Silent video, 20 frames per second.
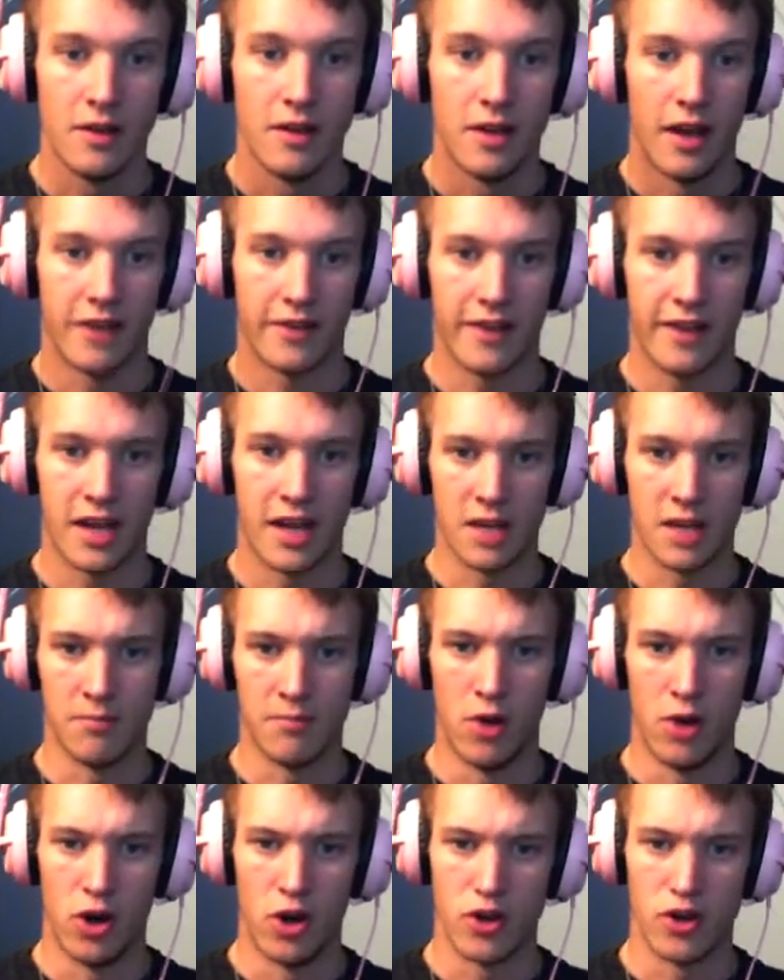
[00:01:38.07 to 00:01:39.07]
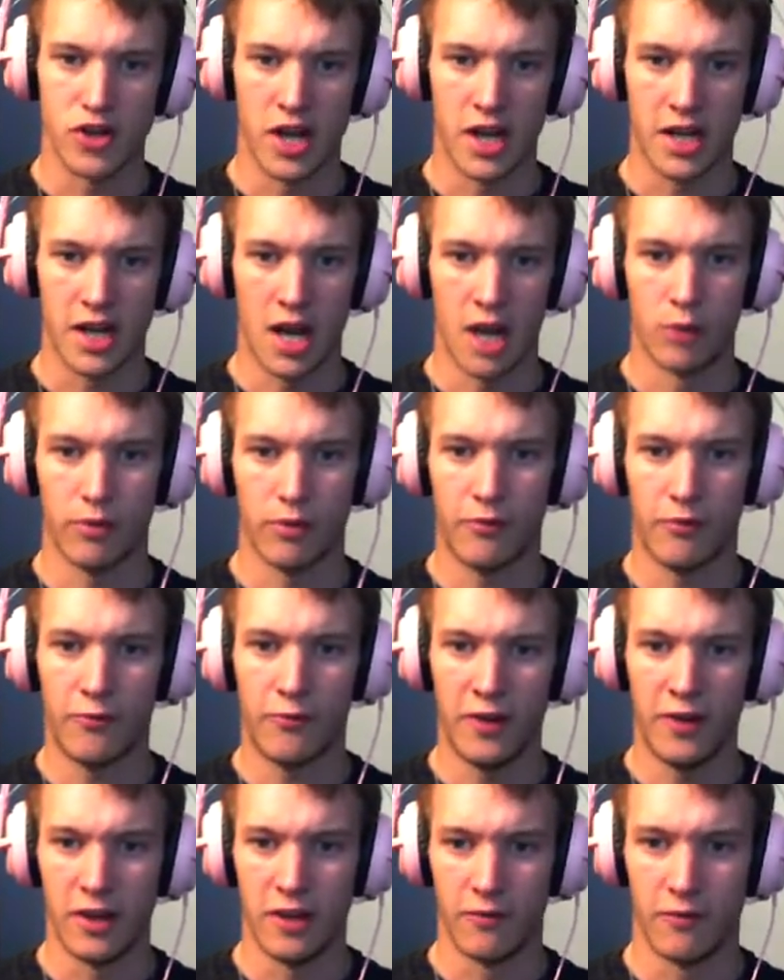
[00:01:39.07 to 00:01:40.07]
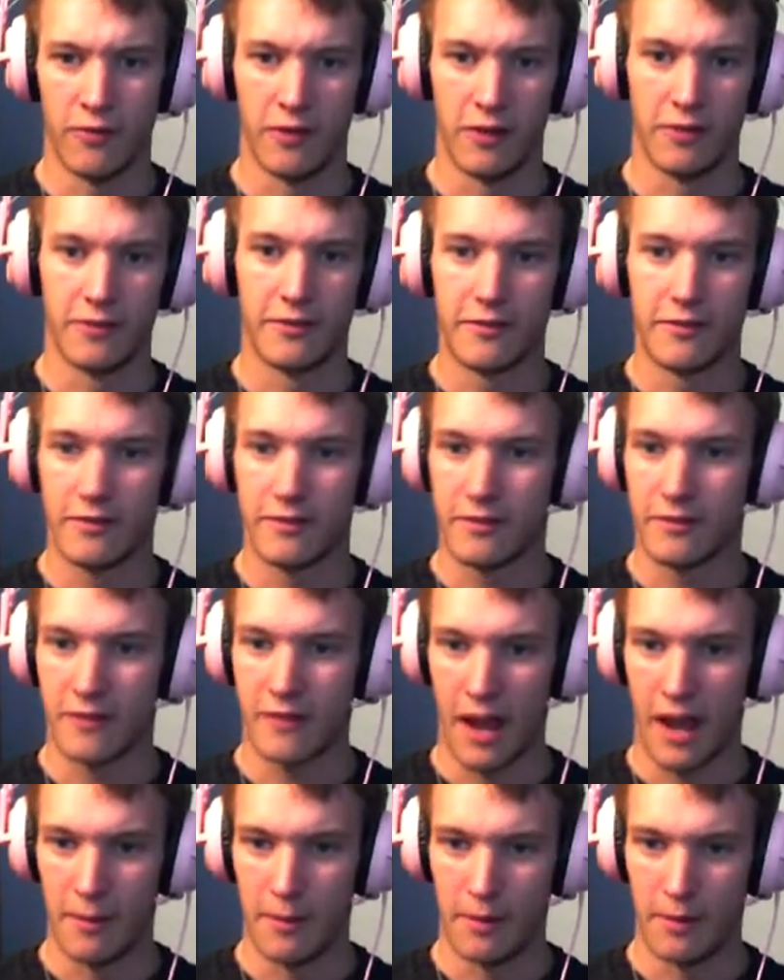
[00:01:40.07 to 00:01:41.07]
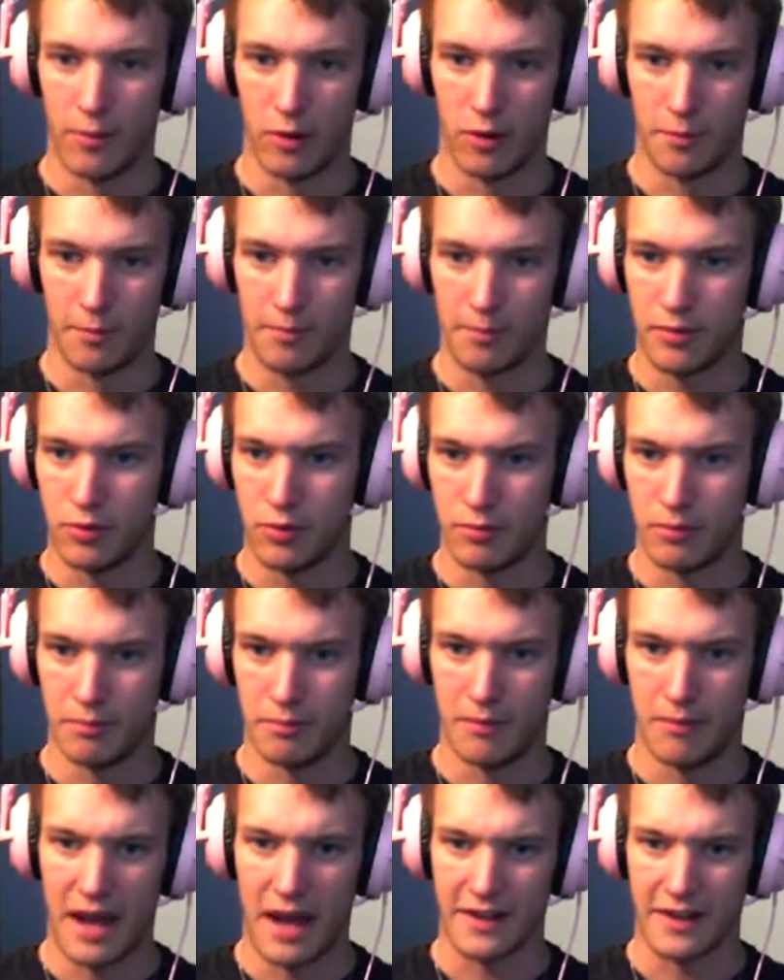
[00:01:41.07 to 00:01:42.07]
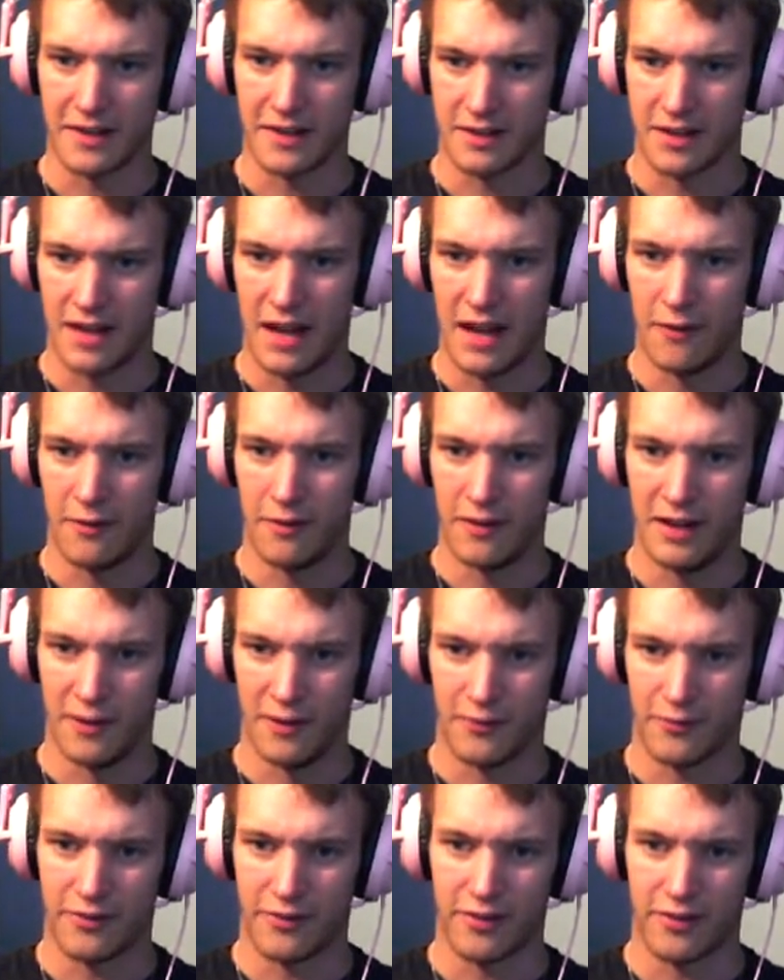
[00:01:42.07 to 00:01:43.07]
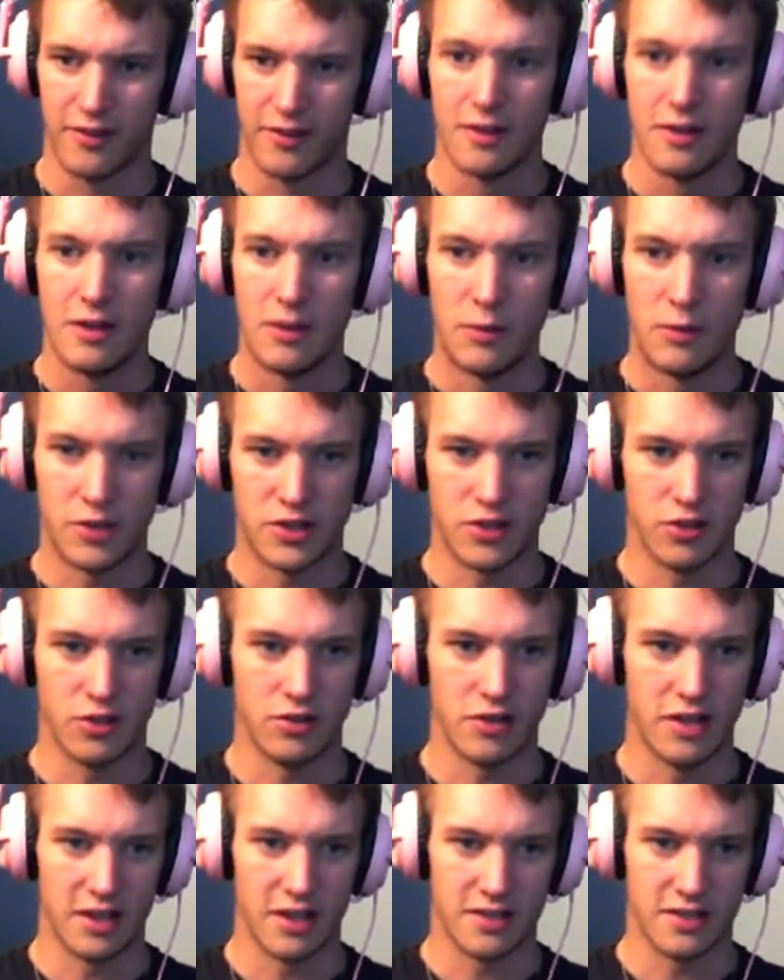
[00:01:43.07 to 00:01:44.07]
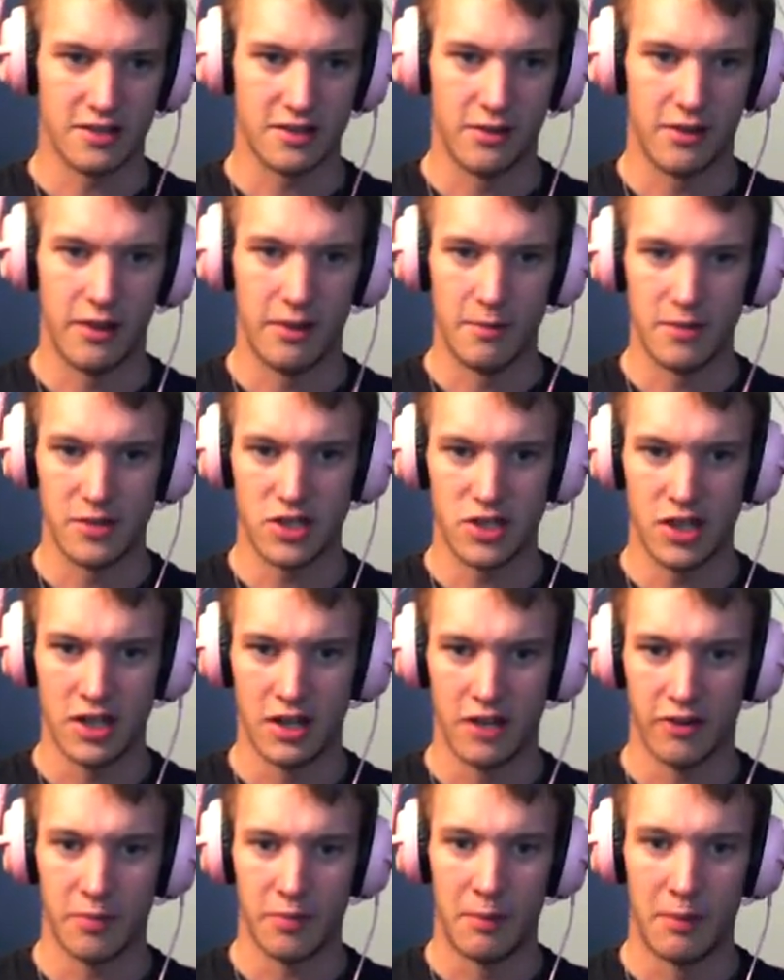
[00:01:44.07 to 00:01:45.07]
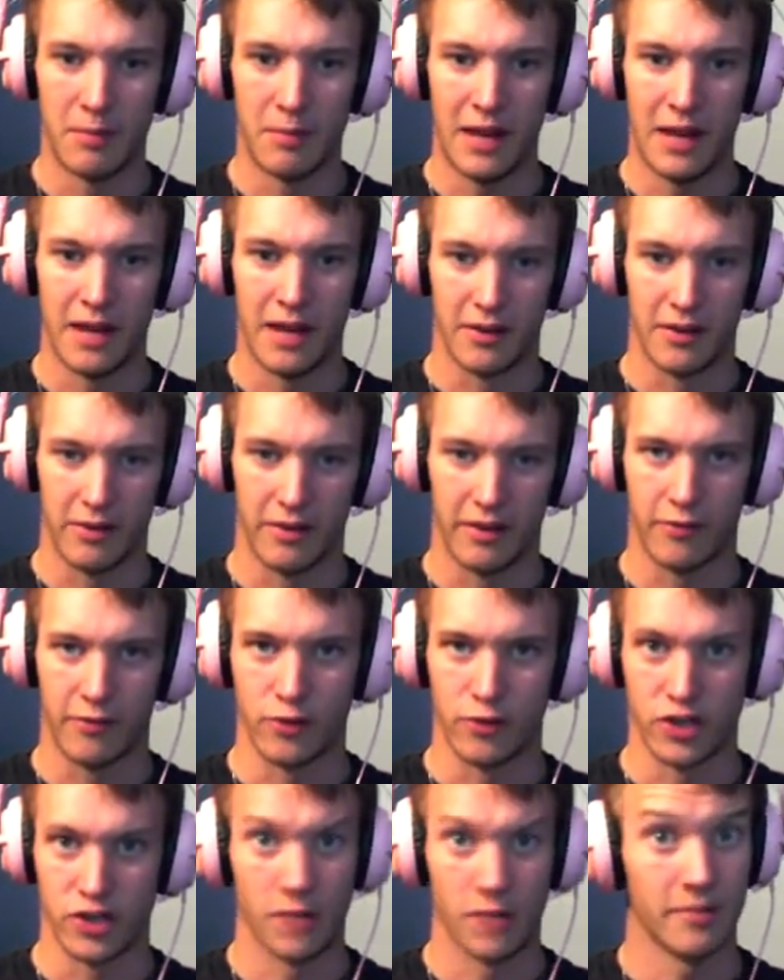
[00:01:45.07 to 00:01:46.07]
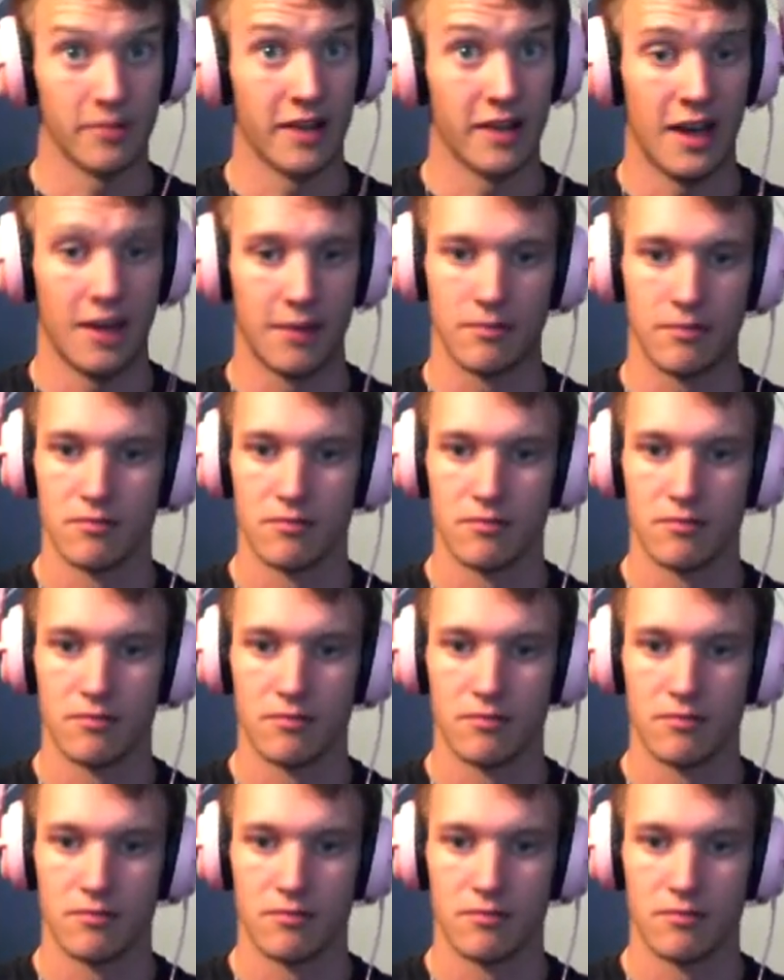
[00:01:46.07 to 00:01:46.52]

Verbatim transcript: As I emerged, I counted three of the damnable pneumatic lifts, which suggests the machine has been planning this for some time.